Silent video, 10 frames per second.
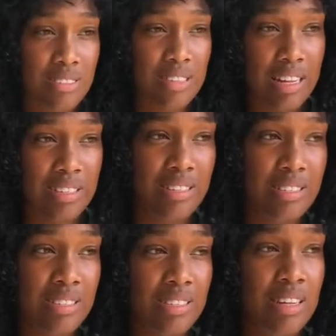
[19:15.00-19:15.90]
like,
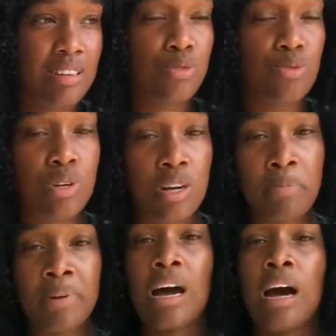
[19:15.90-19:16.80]
instead of going up
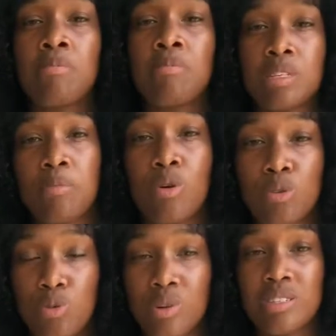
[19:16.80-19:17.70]
in arms about
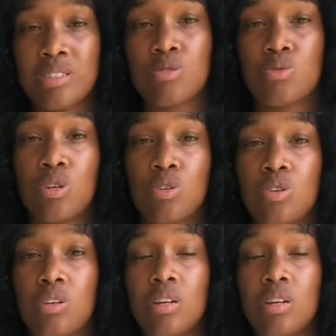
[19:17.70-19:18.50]
what it is going on,